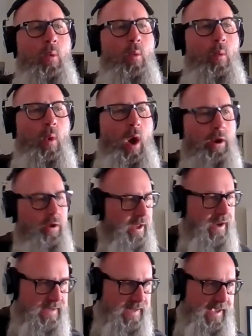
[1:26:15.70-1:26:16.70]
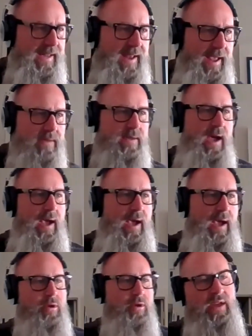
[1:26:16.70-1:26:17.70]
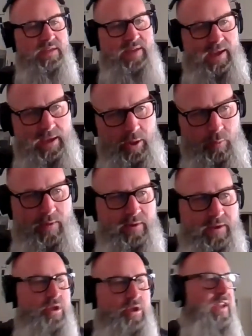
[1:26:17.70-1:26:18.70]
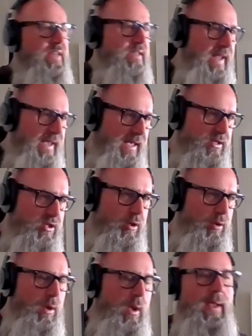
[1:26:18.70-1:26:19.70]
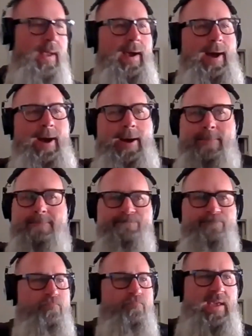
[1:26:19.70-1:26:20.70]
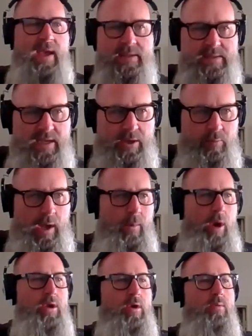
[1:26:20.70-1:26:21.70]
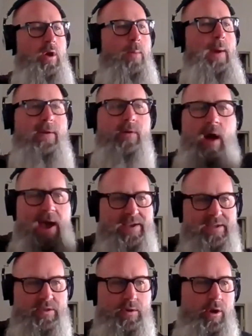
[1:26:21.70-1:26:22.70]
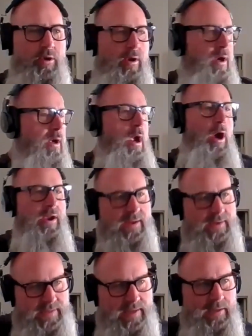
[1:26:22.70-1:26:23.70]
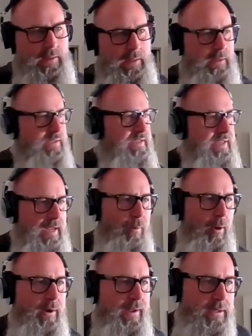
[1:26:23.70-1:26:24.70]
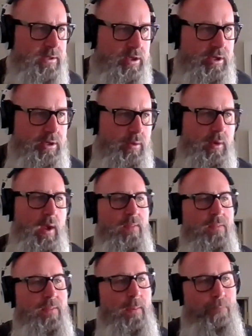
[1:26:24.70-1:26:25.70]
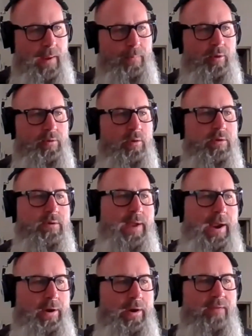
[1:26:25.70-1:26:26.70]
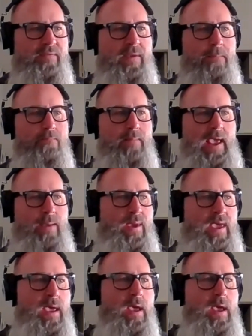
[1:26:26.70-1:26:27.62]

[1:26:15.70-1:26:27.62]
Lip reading: are you going to dig into end times? Are you going to dig into Revelation? Are you going to dig into the unseen realm? Are you, Michael Heiser? Are you going to dig a little deeper into the biblical narrative that maybe